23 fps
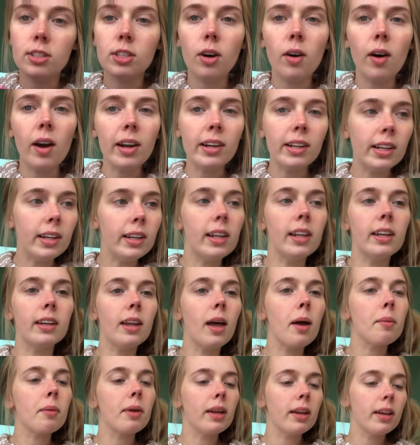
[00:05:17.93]
So I didn't end
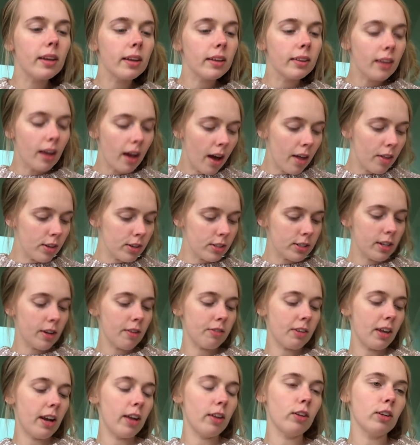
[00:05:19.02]
up getting the other
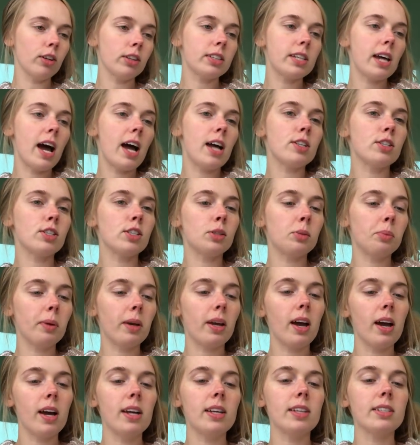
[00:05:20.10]
stuff that I looked at just
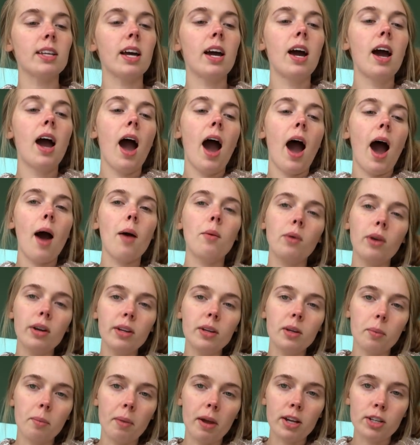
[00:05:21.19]
because I
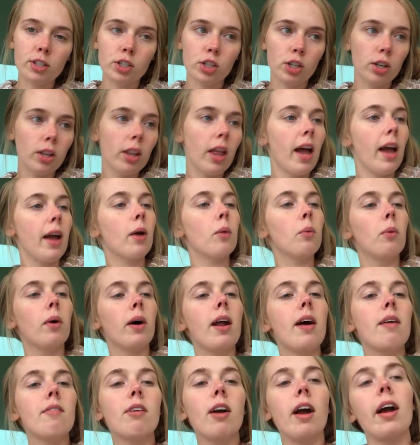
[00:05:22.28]
wanted to make sure like
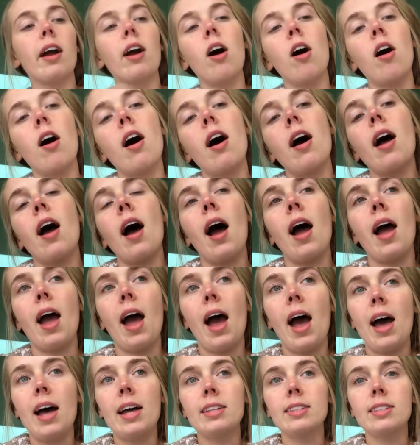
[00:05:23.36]
whatever I got, I
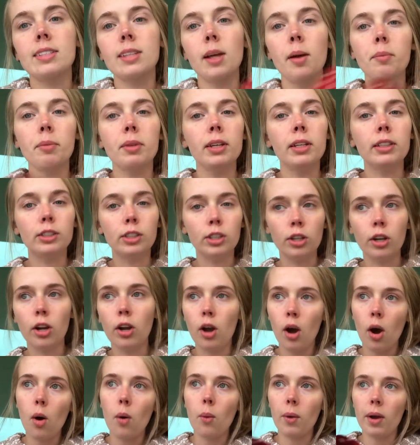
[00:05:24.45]
had something to
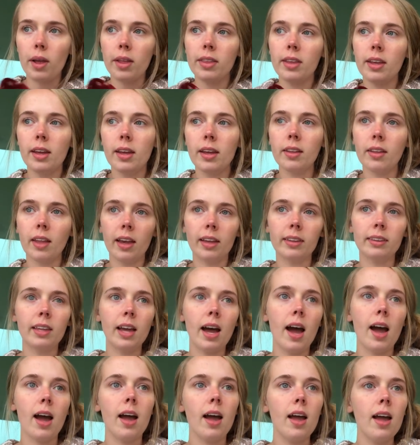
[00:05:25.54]
go with it, like
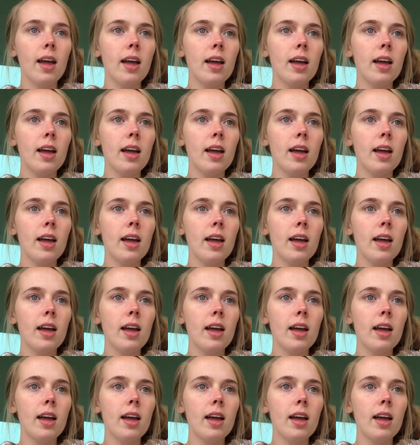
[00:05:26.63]
that